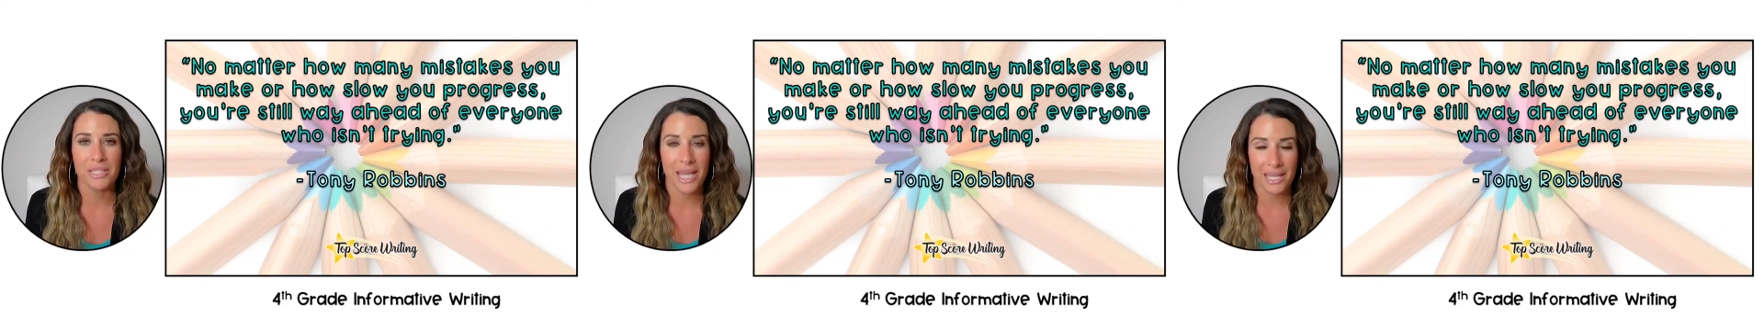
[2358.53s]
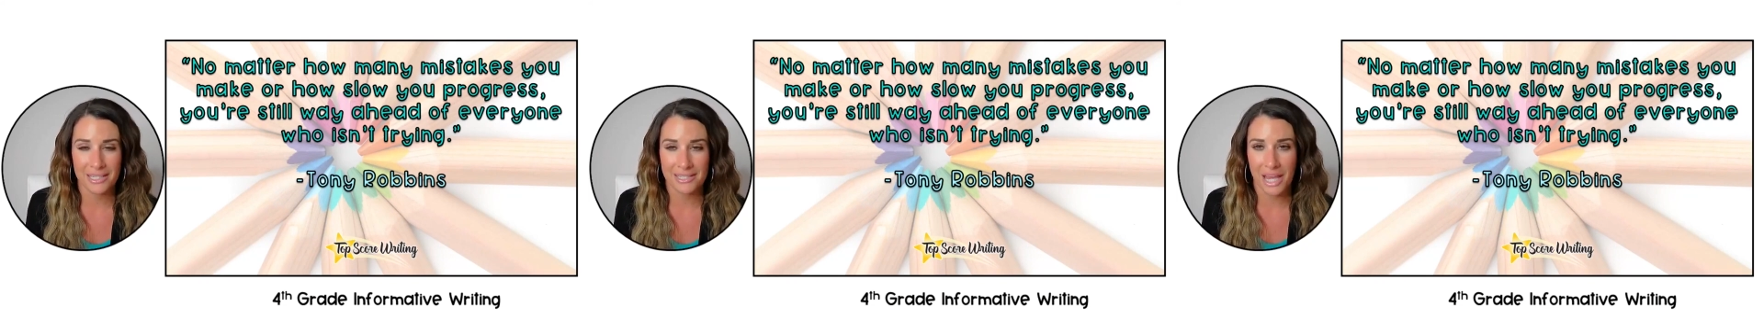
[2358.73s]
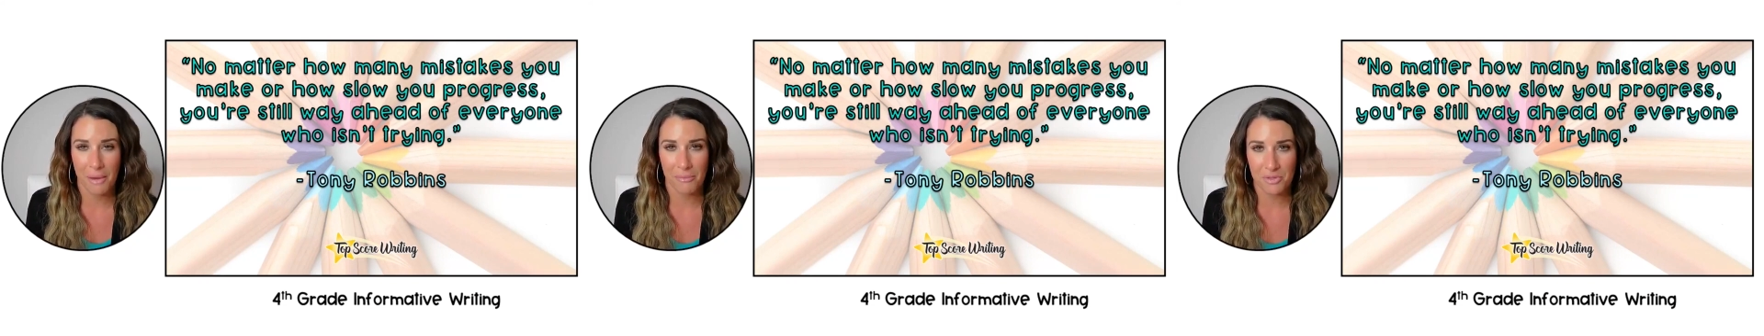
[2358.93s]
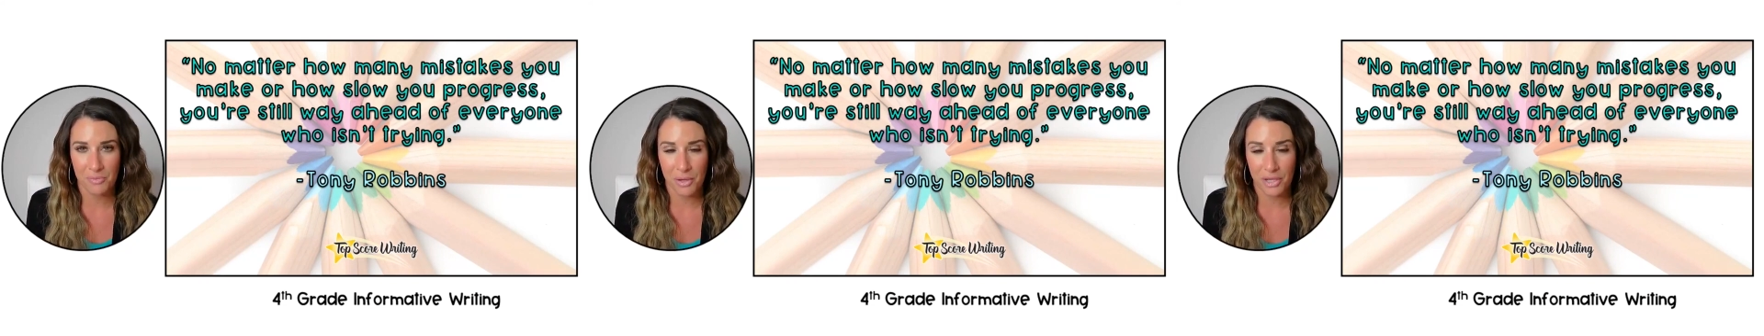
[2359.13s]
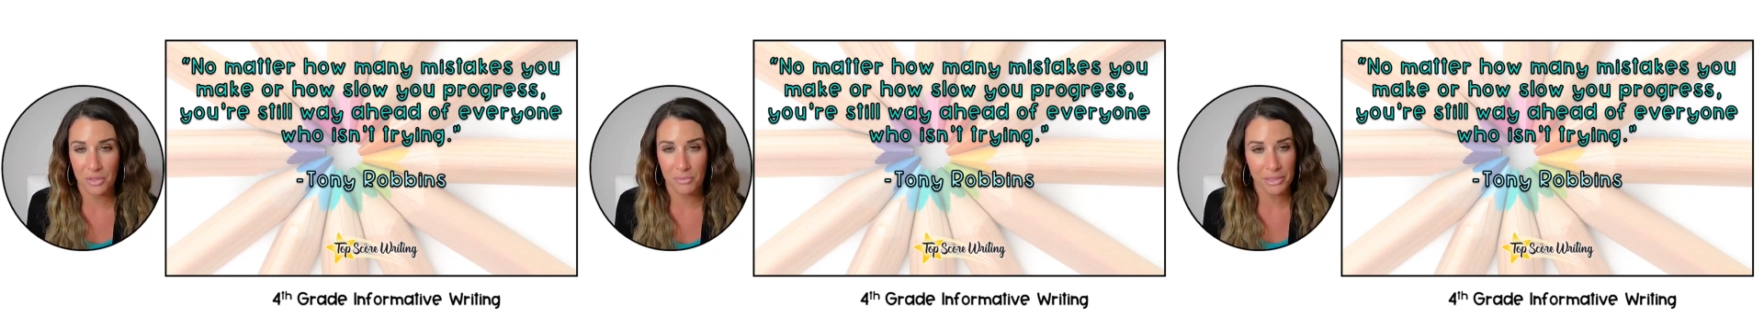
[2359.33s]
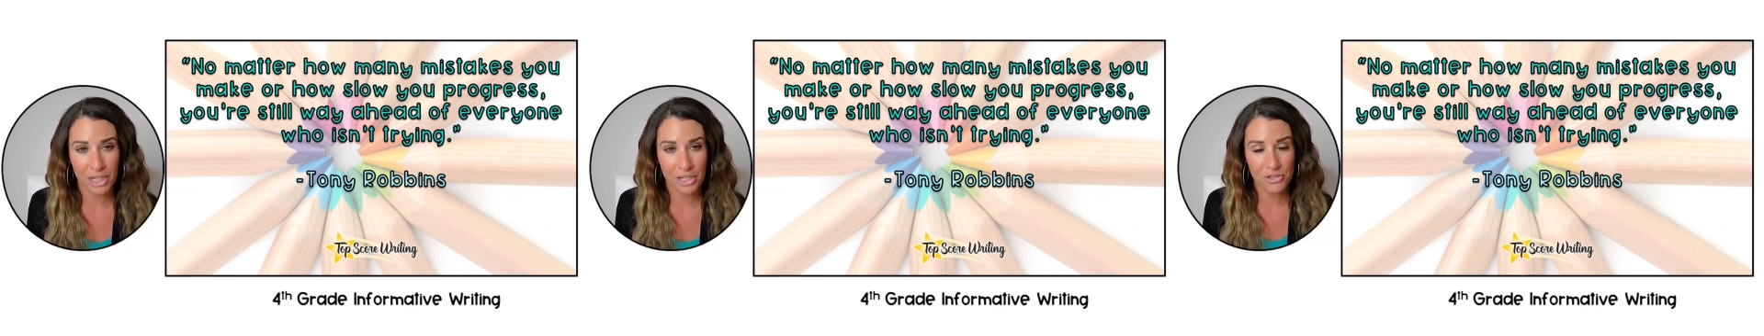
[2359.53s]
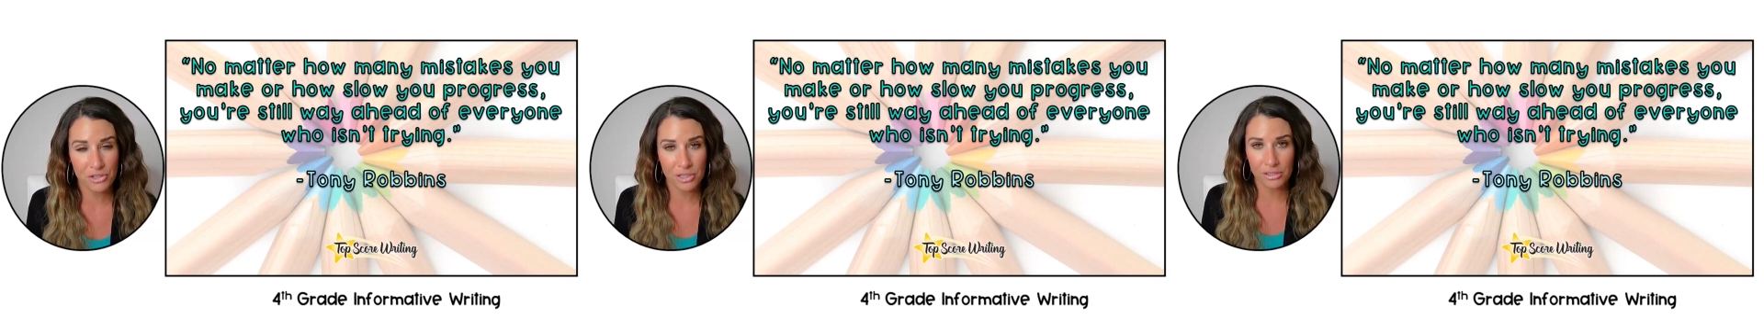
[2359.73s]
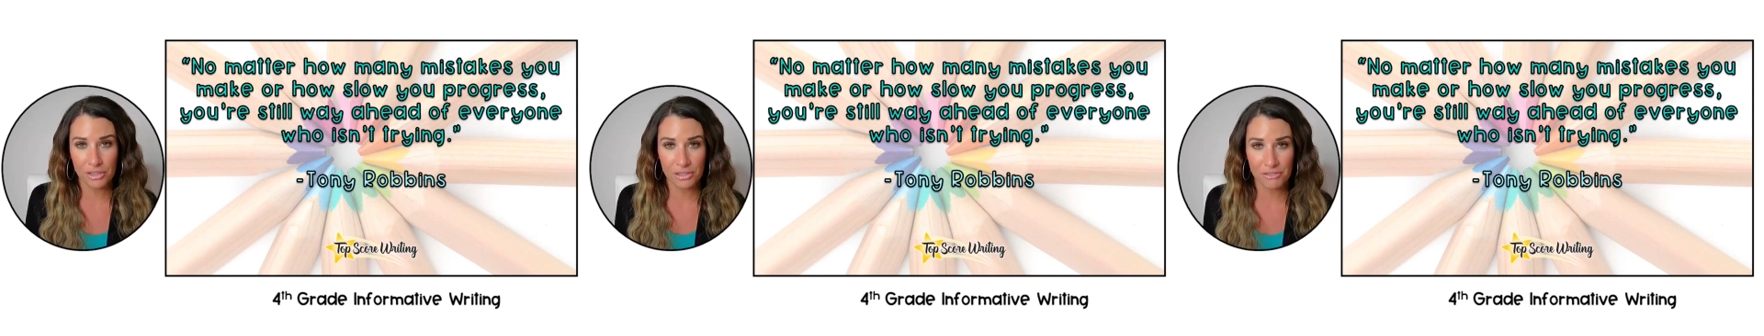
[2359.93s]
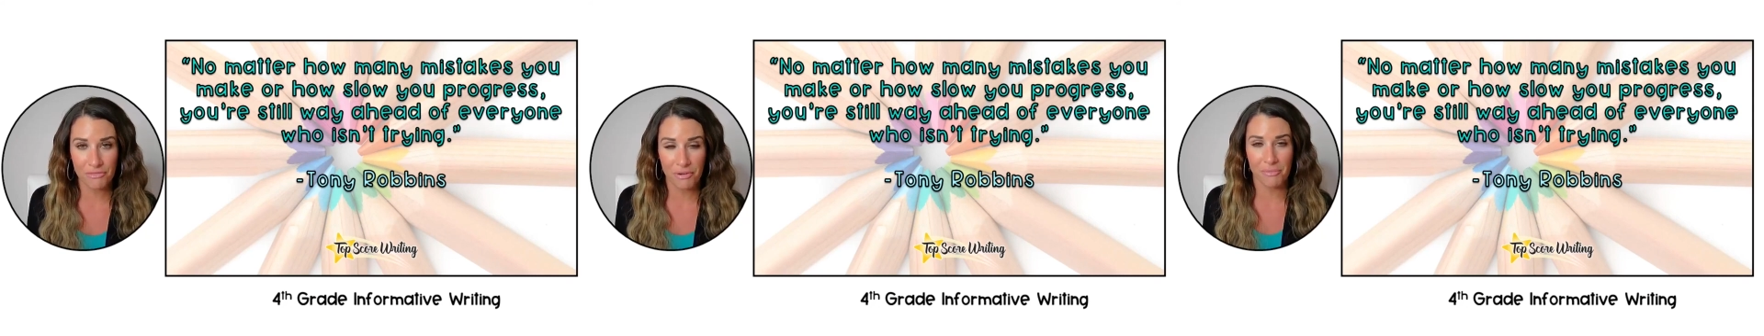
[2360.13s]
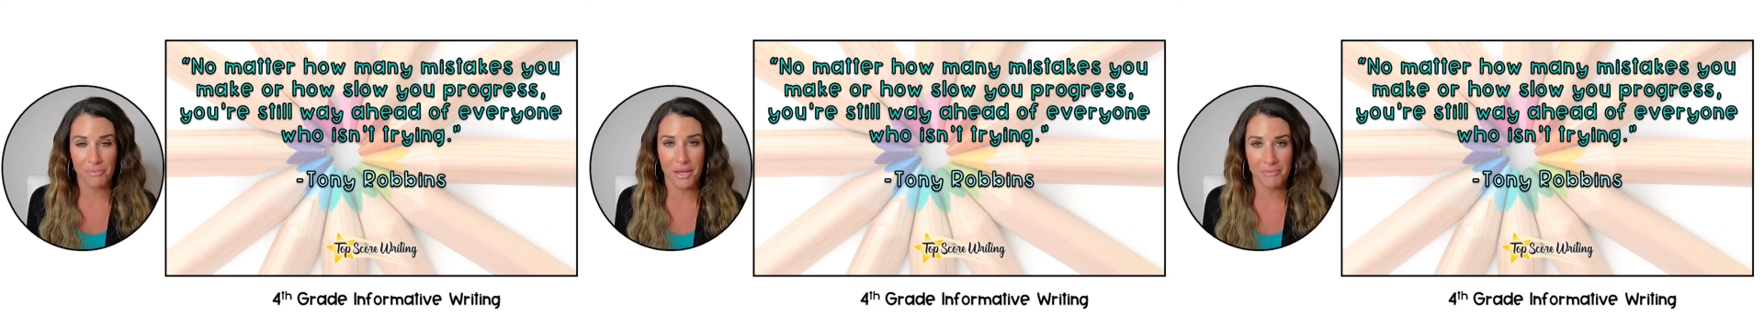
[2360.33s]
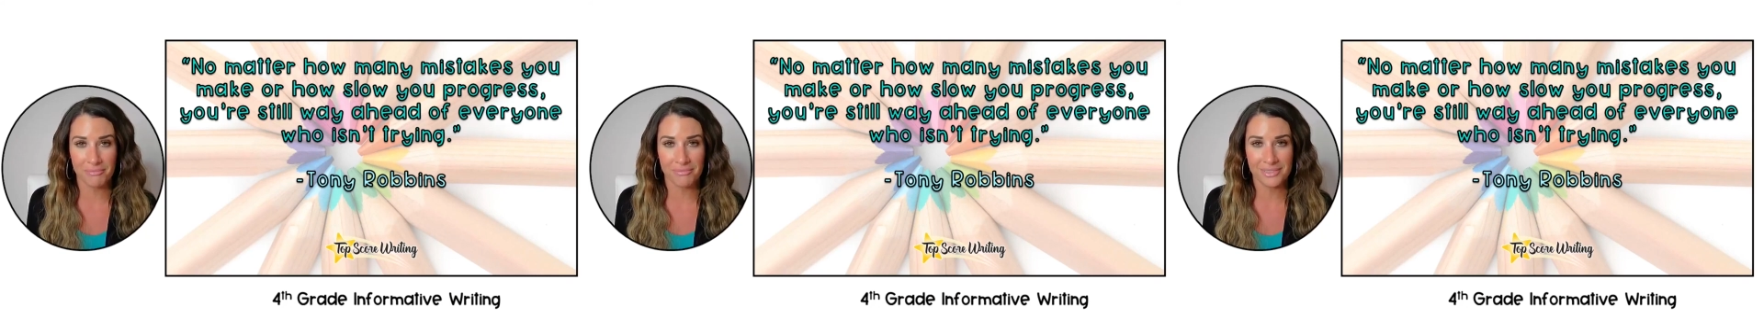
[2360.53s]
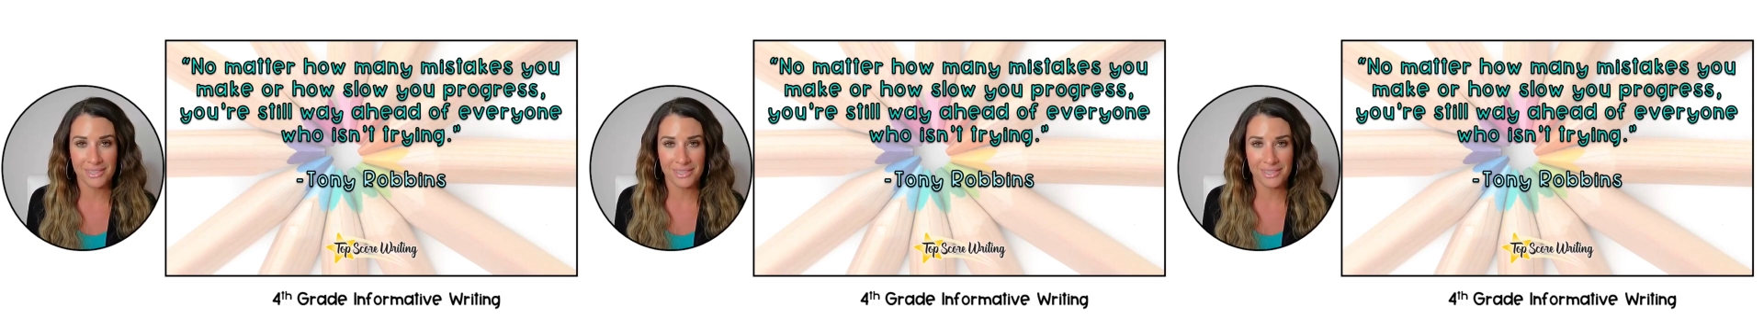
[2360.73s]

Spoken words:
10 times better, because you're going to learn from them.